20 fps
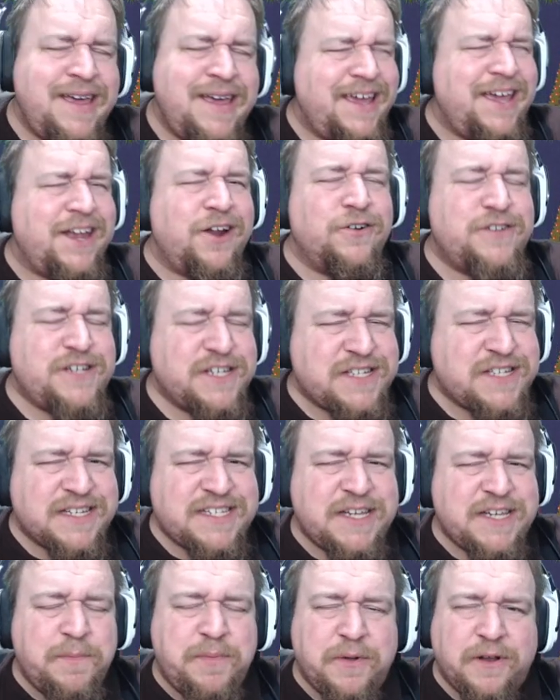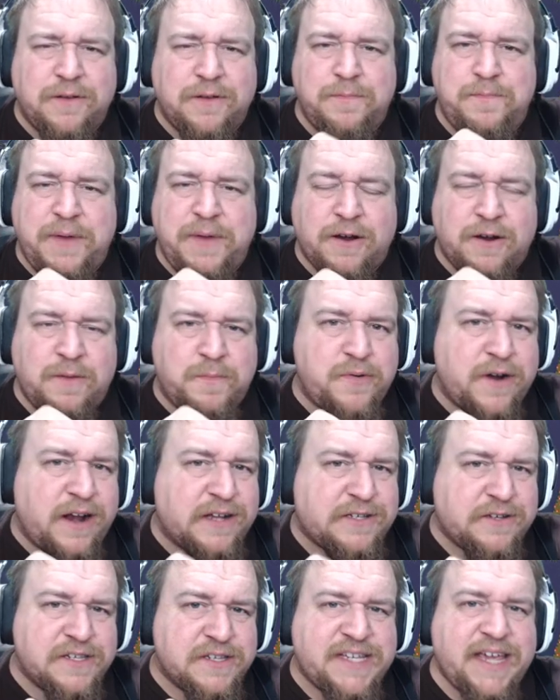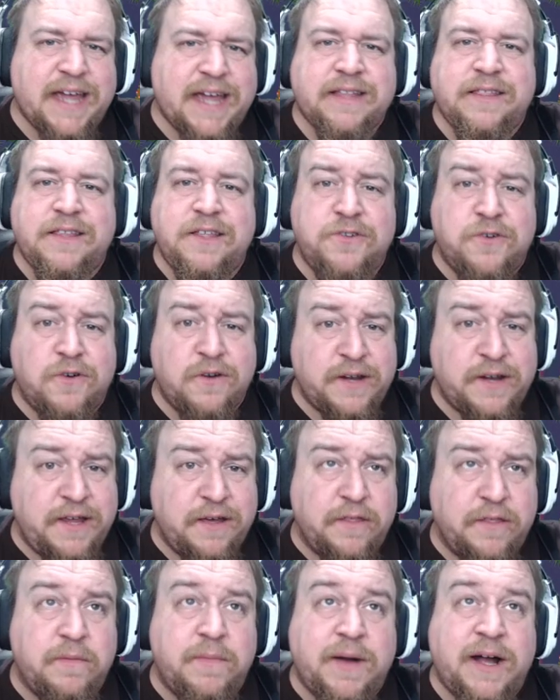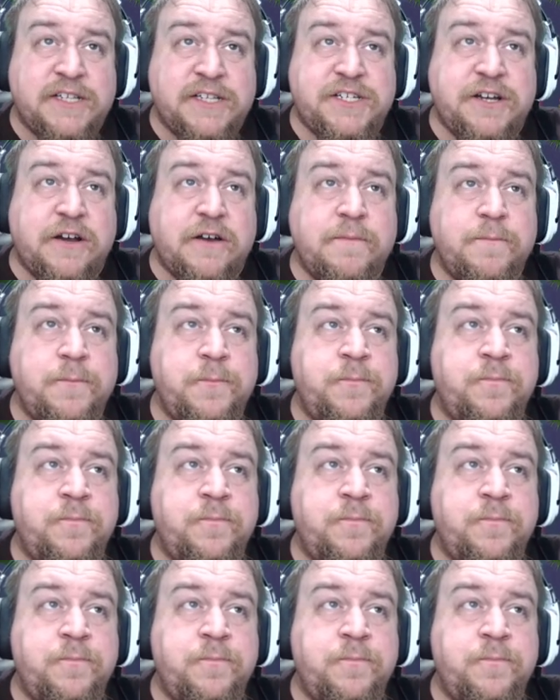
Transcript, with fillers: you know, just a simple beer and pretzels, kick in the door and kill the monster.